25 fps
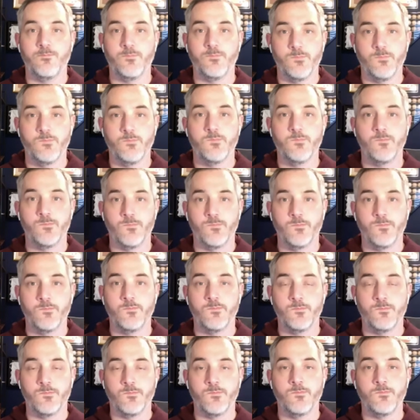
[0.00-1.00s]

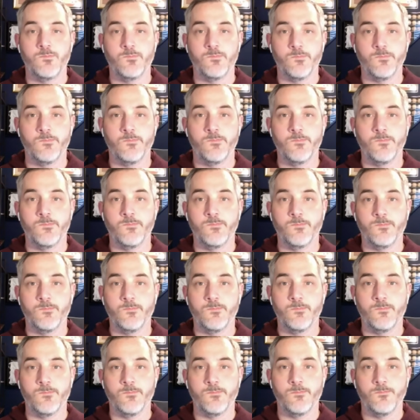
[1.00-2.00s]

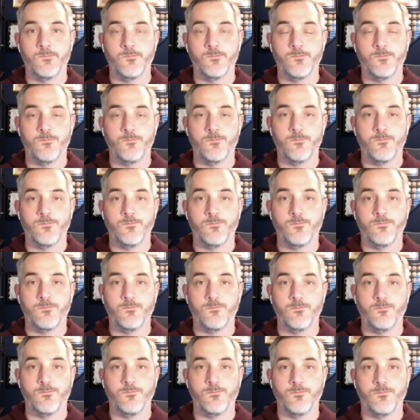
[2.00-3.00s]

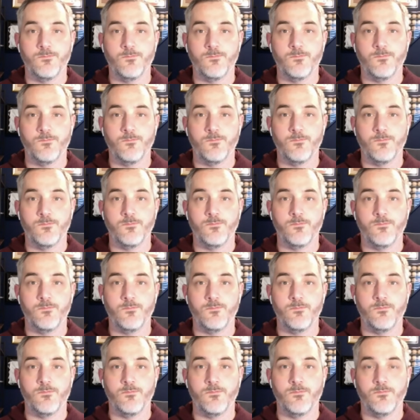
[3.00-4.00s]

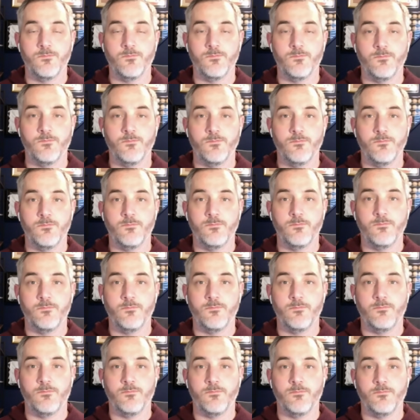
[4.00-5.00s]

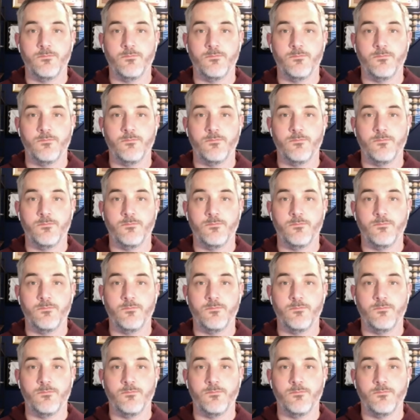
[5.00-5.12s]
This person isn't speaking.